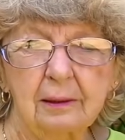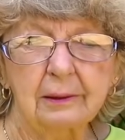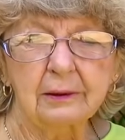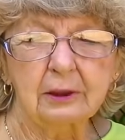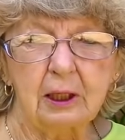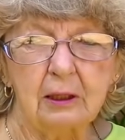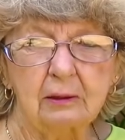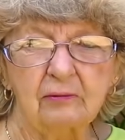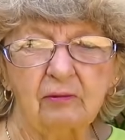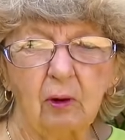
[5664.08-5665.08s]

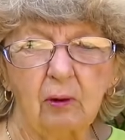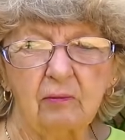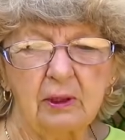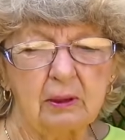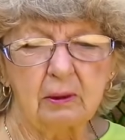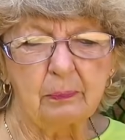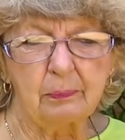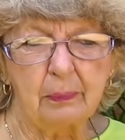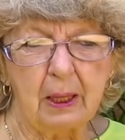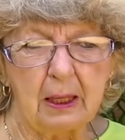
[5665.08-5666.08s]
uncared for very
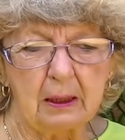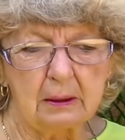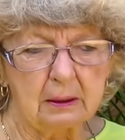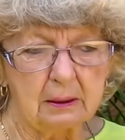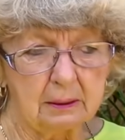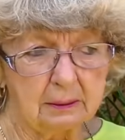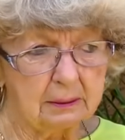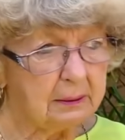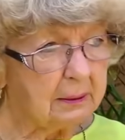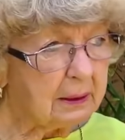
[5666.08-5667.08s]
bad.
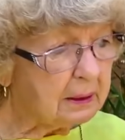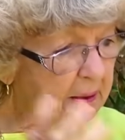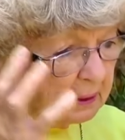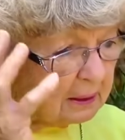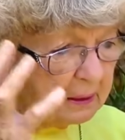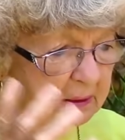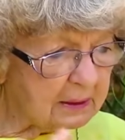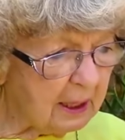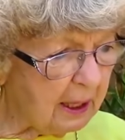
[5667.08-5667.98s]
His